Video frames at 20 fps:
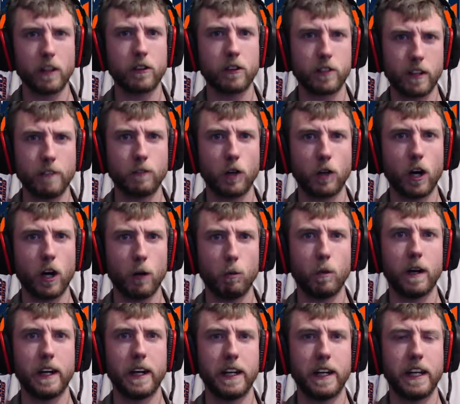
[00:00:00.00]
have not
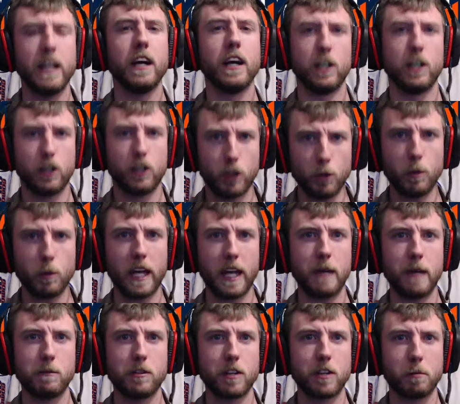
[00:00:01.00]
won 2
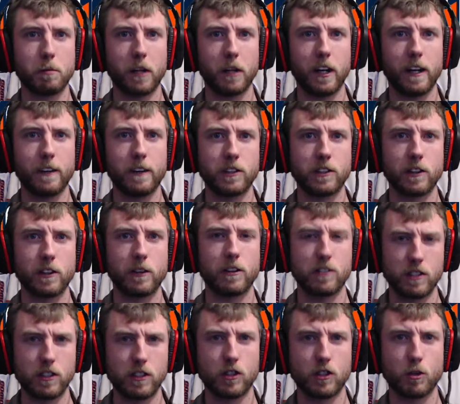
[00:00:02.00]
games in a playoff series
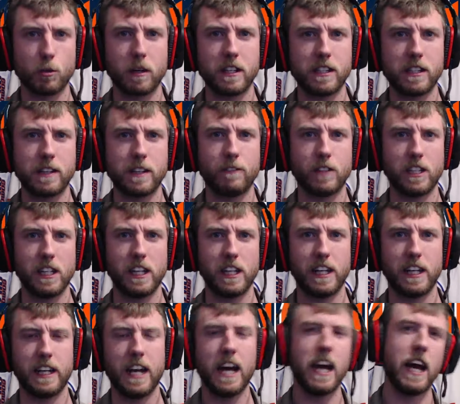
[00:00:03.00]
since
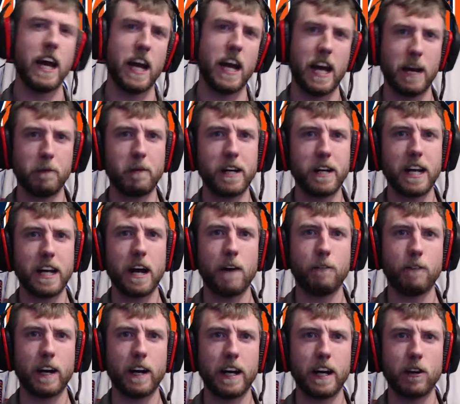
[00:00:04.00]
2017, and we now
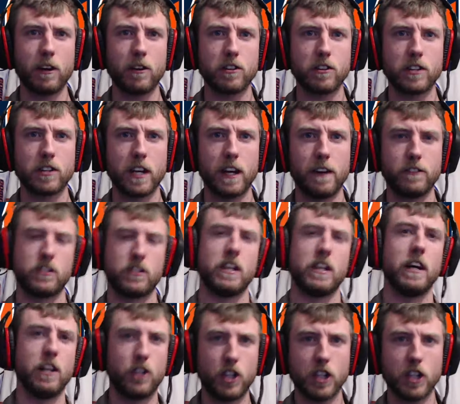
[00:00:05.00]
find ourselves
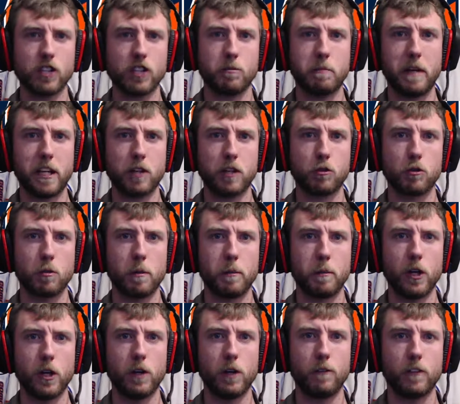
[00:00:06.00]
just minutes
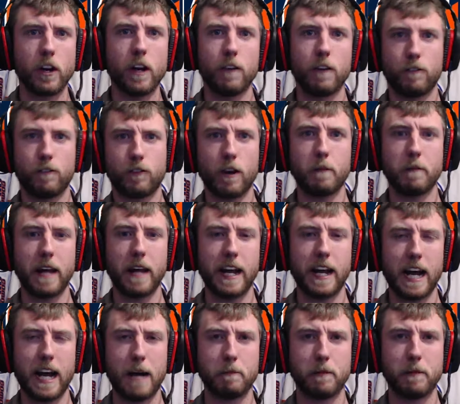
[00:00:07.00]
removed from that
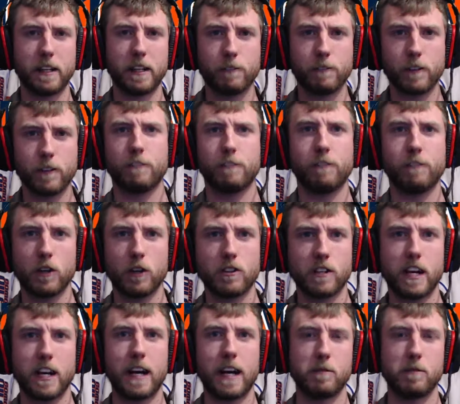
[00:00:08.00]
happening for the first
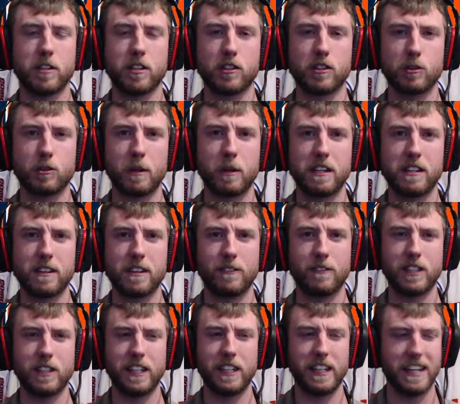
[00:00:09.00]
time since
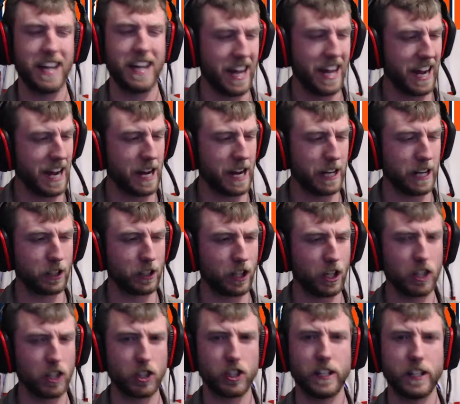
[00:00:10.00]
2017, and
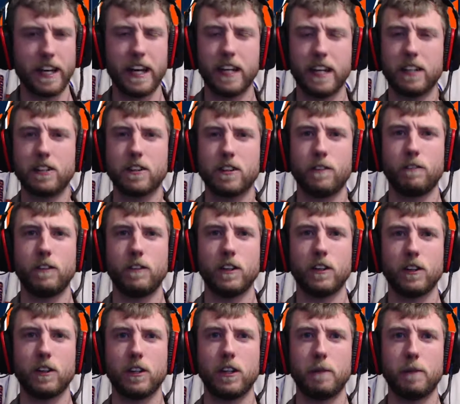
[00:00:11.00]
gosh dang, does it feel
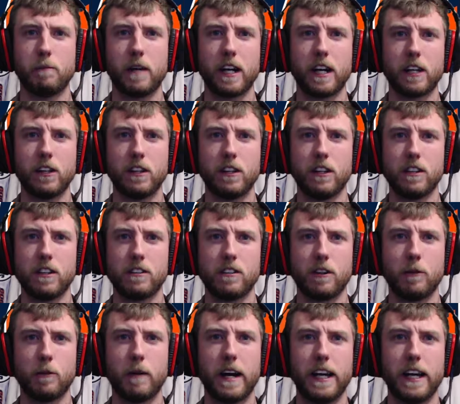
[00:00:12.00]
good. My goodness, you
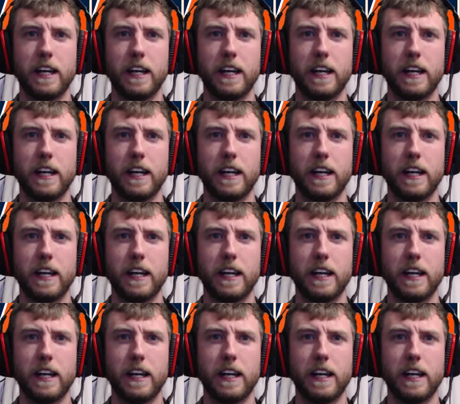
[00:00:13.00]
know what?